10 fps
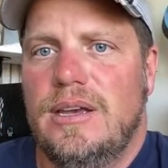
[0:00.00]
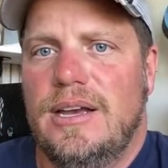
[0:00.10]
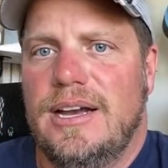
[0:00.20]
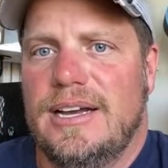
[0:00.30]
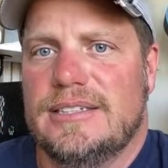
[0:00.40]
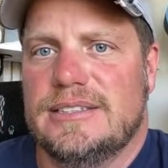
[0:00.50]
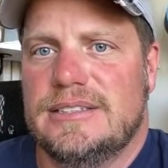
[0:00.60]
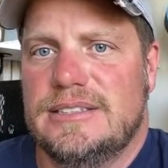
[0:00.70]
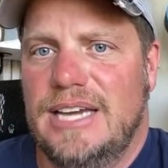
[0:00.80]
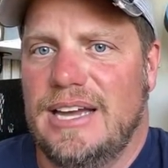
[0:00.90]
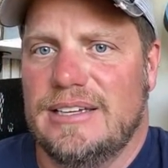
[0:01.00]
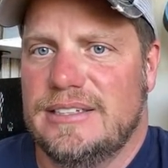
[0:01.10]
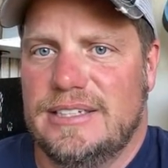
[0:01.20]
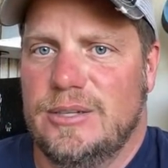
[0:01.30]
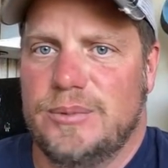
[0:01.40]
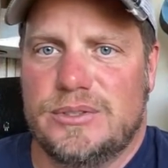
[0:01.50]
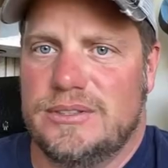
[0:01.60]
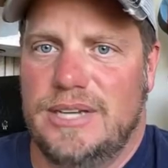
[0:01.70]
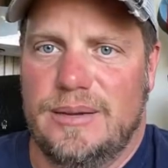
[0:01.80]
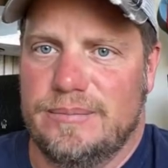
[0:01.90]
Uh, yeah, EcoBoost,
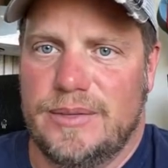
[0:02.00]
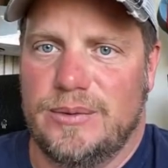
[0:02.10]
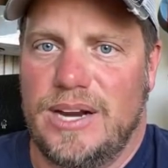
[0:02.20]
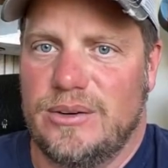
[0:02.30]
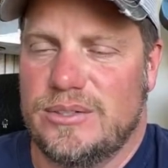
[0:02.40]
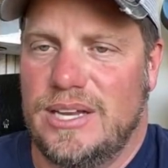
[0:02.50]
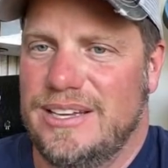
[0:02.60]
yeah, the rod goes out.